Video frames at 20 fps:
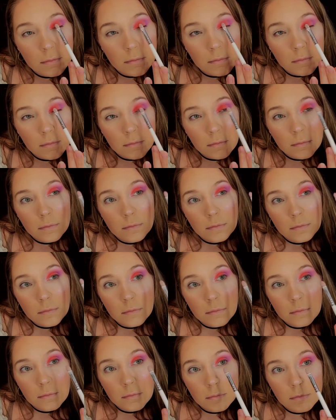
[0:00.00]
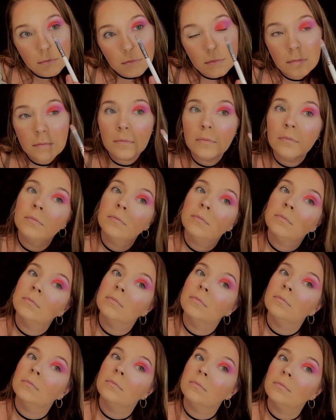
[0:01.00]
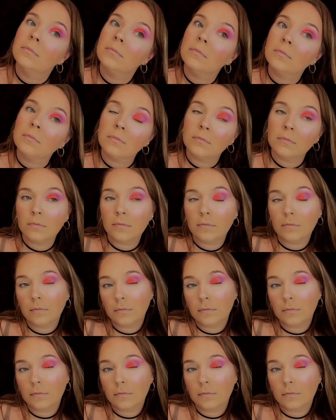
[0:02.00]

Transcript: (no one is talking)